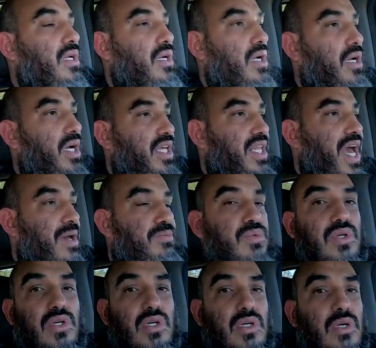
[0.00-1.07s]
uh,
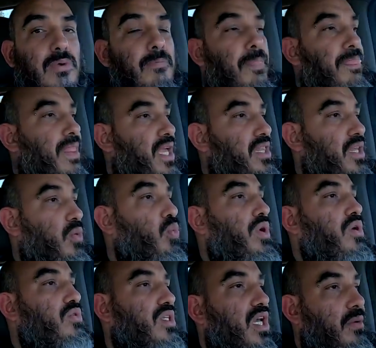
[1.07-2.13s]
adapter and the
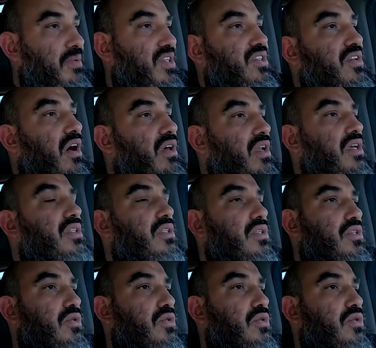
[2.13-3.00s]
wheel is gonna be solid.